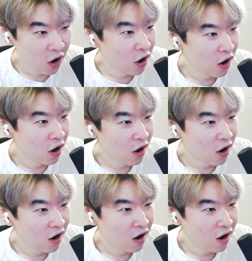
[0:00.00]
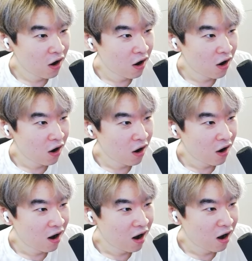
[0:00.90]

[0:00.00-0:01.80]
Nothing is said.